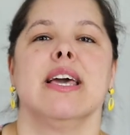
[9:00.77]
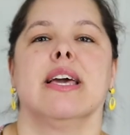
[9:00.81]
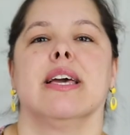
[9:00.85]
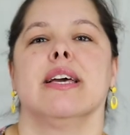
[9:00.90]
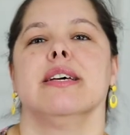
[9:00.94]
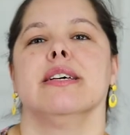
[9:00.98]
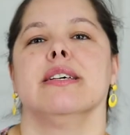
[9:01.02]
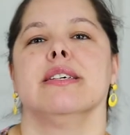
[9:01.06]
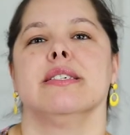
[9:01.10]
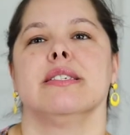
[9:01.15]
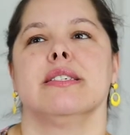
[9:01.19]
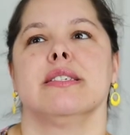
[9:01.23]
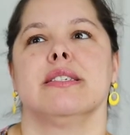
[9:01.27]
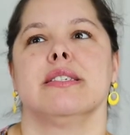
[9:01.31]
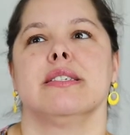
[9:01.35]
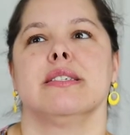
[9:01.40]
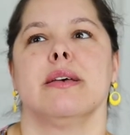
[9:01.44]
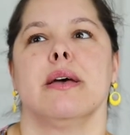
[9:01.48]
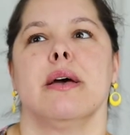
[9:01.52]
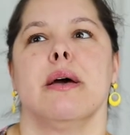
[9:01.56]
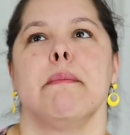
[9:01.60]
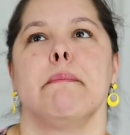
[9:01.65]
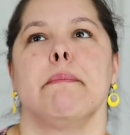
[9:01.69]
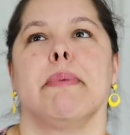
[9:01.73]
is
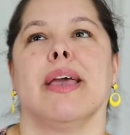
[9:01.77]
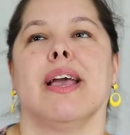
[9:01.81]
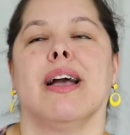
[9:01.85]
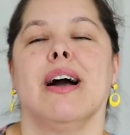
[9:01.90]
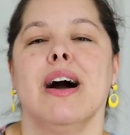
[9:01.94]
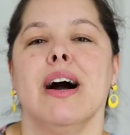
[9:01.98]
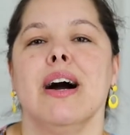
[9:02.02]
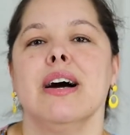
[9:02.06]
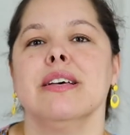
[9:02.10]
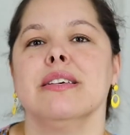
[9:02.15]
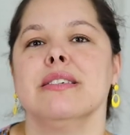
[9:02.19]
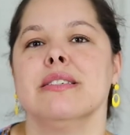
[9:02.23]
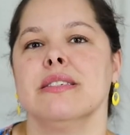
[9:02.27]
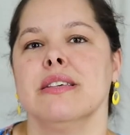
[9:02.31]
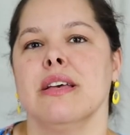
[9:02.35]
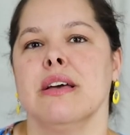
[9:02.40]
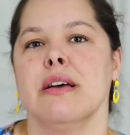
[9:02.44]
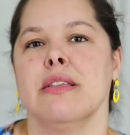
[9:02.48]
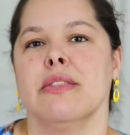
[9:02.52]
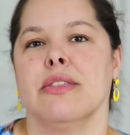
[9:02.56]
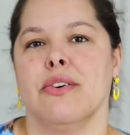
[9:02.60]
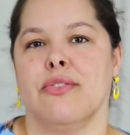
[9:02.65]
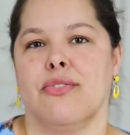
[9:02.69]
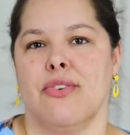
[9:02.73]
because
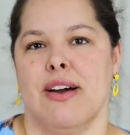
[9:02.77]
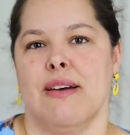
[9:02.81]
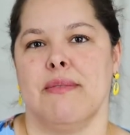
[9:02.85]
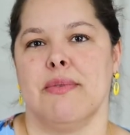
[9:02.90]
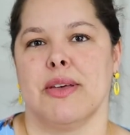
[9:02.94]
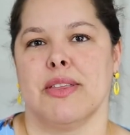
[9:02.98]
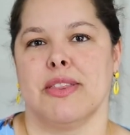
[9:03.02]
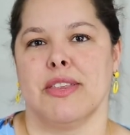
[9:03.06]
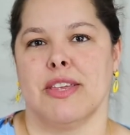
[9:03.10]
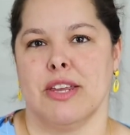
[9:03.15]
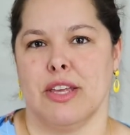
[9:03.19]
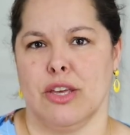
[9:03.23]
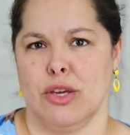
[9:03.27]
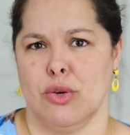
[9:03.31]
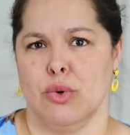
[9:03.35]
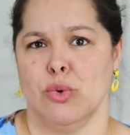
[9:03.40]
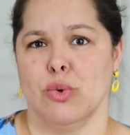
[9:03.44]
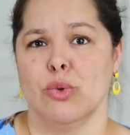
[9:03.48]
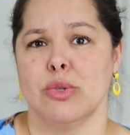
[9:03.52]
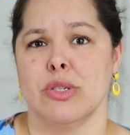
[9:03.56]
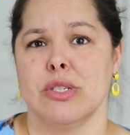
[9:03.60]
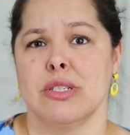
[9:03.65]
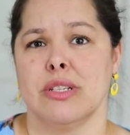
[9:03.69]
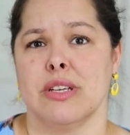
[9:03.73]
the fabric that I
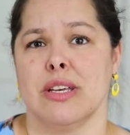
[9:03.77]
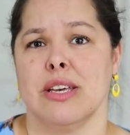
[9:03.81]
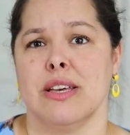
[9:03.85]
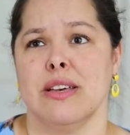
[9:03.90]
used